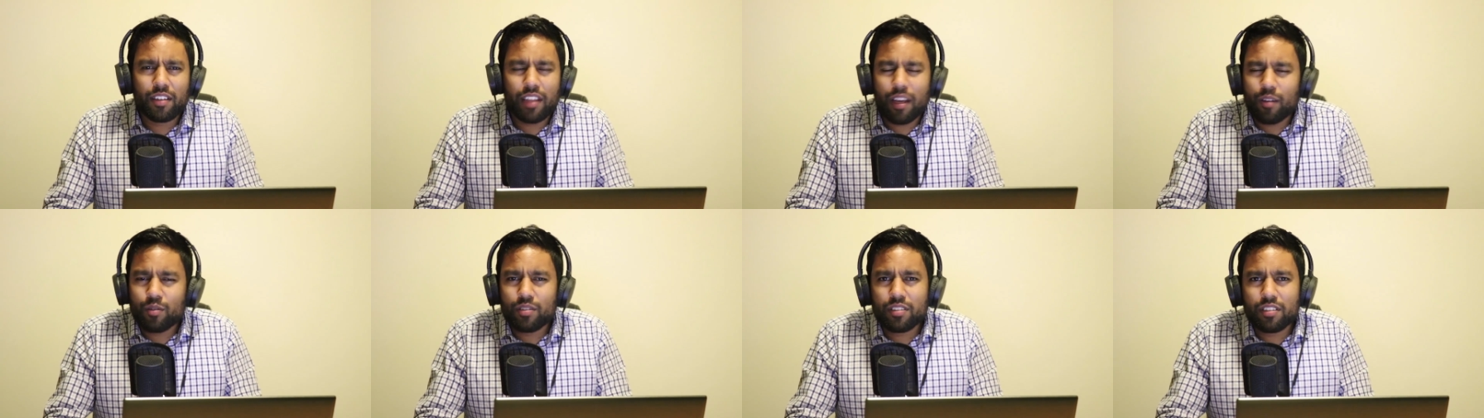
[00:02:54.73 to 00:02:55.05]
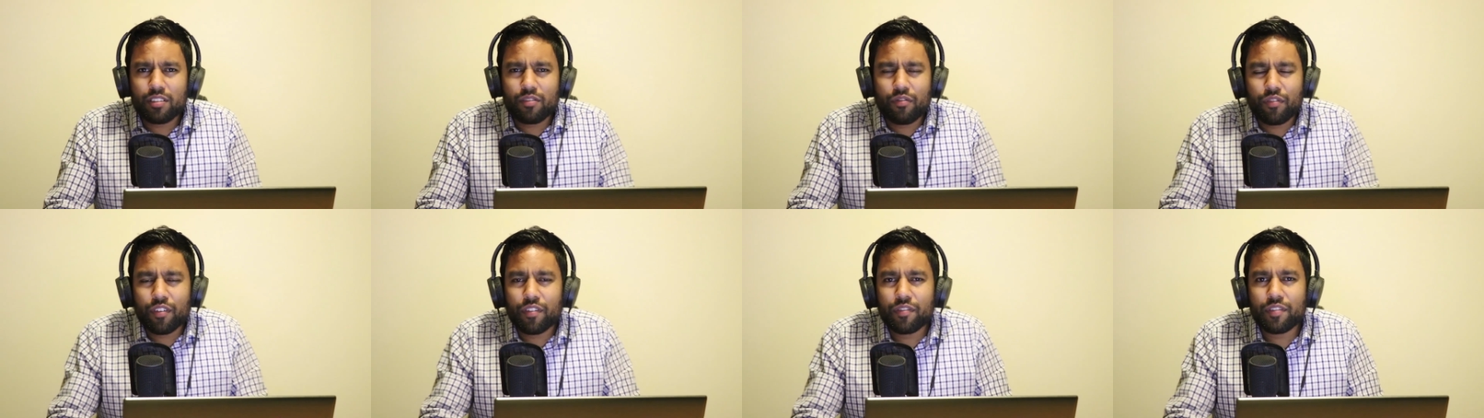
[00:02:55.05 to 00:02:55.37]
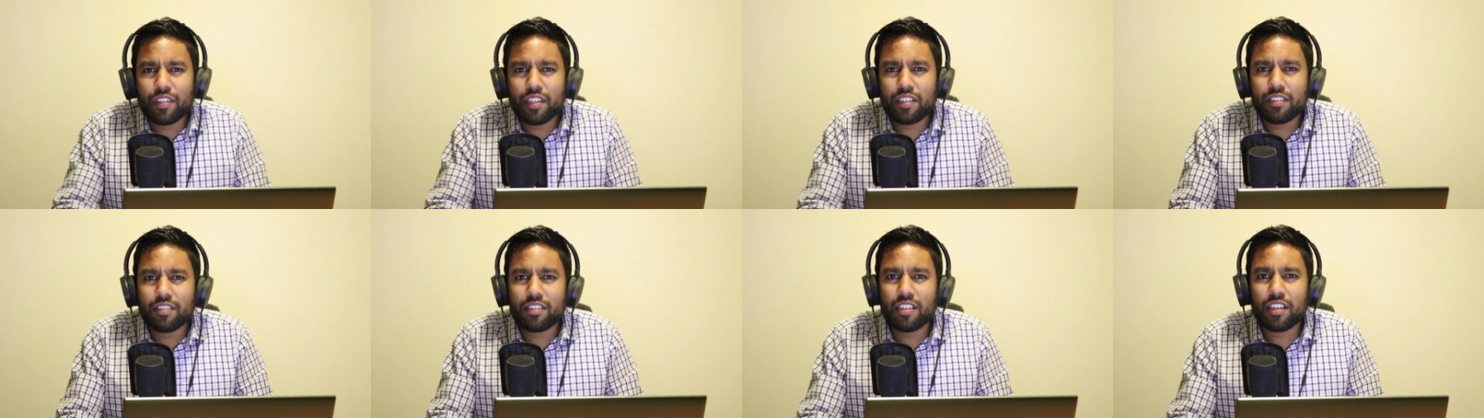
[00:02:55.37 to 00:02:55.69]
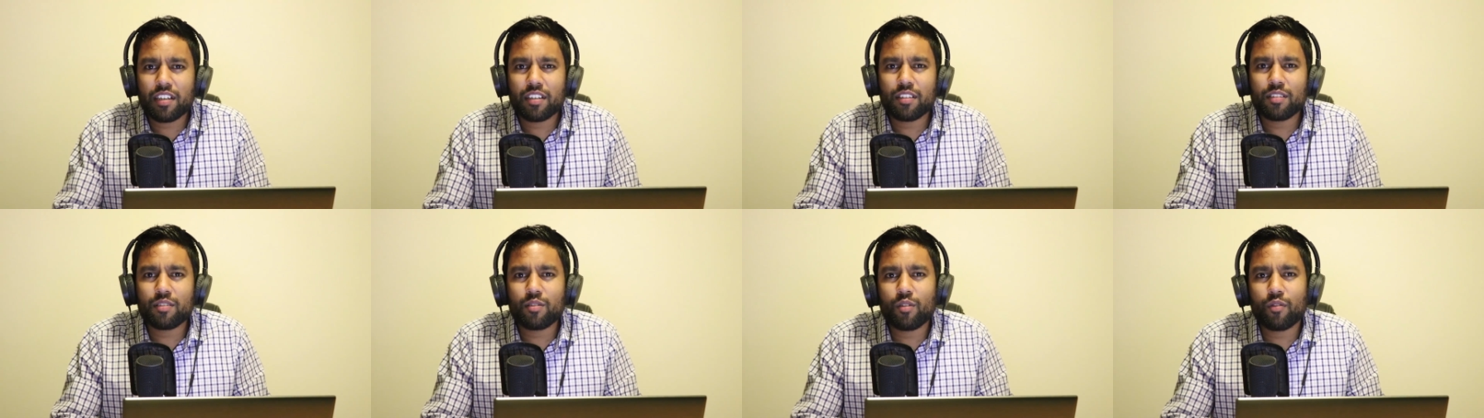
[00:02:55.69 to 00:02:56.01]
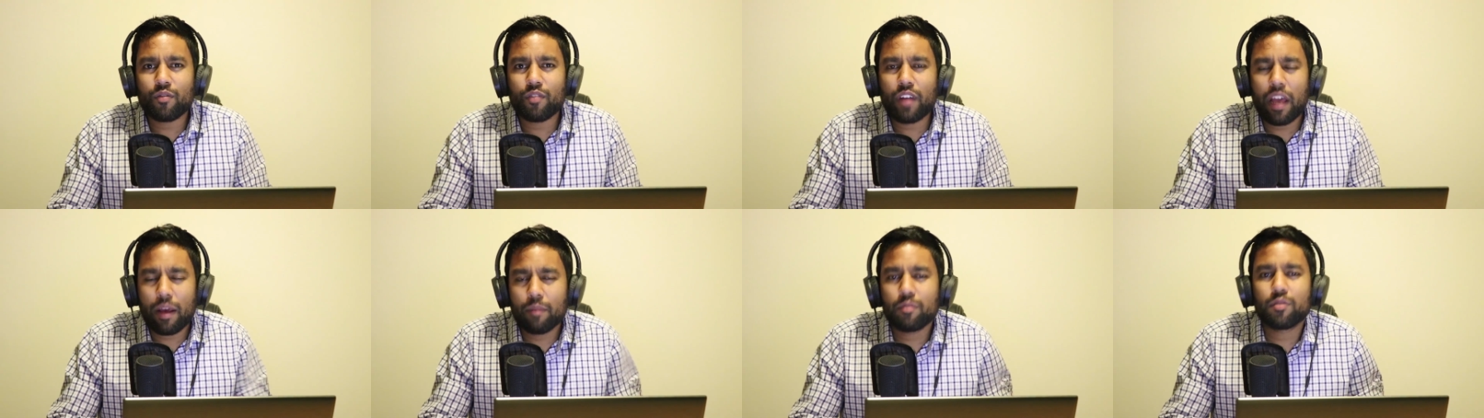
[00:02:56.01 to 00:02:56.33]
That was just fifteen seconds
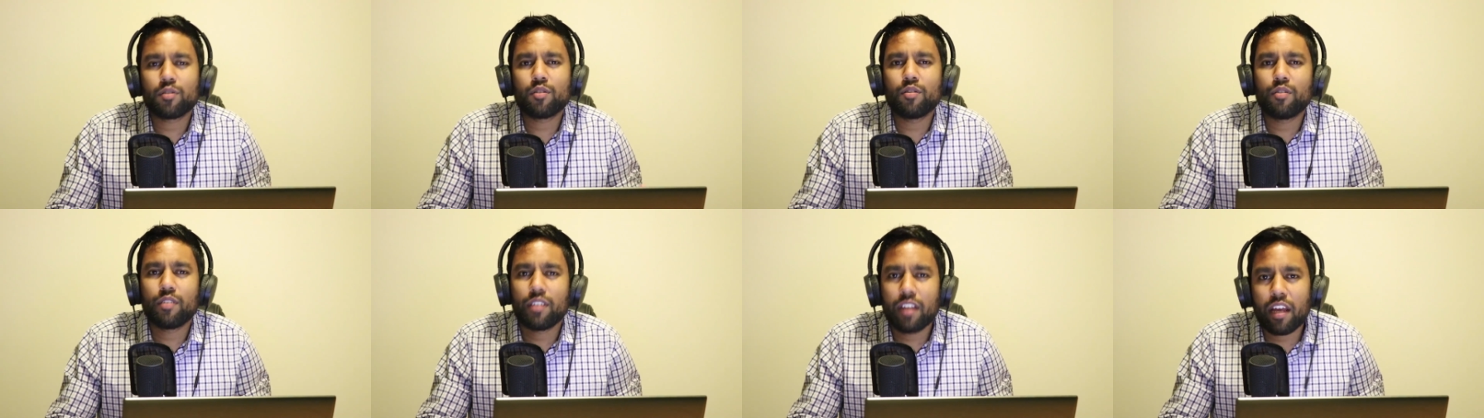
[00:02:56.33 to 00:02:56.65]
of absolutely